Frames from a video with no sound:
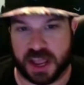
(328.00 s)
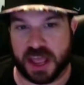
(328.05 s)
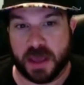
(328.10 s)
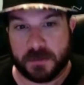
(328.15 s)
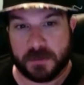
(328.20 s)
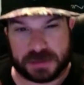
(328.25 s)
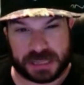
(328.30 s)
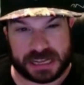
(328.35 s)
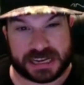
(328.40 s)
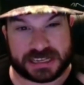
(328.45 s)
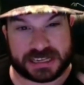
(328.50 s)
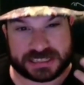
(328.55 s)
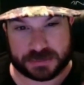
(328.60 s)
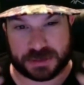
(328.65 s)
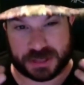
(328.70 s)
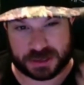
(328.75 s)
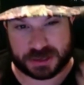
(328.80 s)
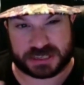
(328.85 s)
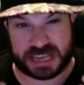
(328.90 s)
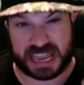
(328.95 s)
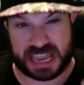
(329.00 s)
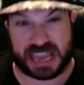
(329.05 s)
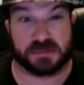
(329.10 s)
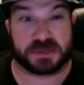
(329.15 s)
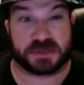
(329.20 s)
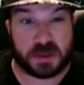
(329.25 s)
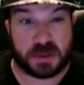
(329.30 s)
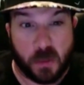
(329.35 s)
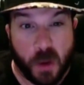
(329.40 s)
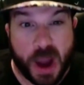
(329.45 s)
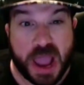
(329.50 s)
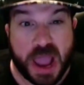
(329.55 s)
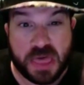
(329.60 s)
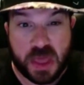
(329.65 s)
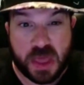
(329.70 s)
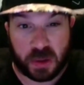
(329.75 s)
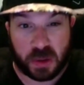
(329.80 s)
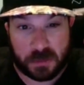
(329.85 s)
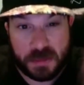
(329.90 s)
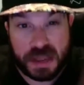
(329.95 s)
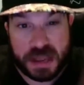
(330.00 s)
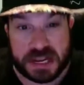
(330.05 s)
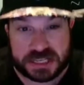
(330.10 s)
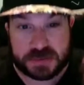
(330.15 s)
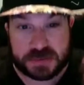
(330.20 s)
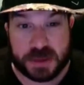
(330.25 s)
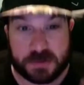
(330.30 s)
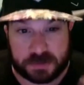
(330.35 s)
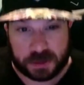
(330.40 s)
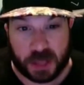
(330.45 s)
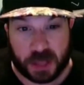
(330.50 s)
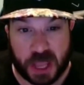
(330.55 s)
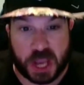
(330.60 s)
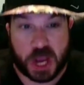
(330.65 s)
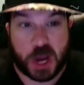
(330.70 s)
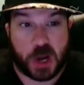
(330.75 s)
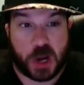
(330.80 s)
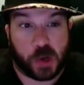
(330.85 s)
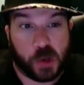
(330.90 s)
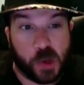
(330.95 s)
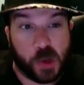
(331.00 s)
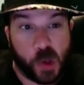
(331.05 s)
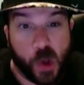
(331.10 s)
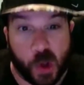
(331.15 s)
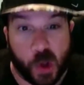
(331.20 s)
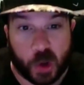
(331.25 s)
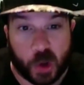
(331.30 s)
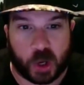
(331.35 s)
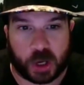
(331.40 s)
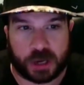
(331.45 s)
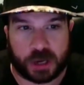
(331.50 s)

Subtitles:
playing some of those games the way they were meant to be played. Yeah.